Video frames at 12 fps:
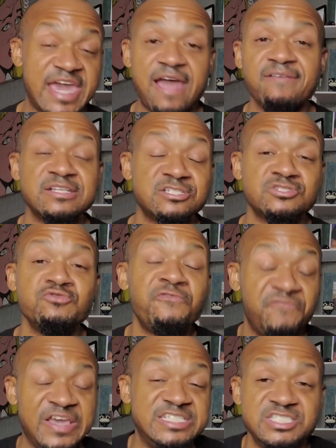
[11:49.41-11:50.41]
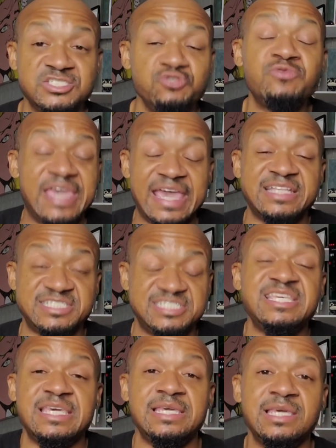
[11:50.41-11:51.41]
characters whose faces you can't
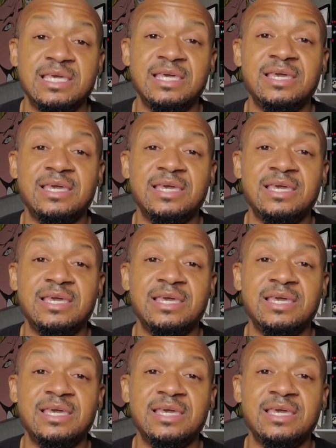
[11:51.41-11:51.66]
see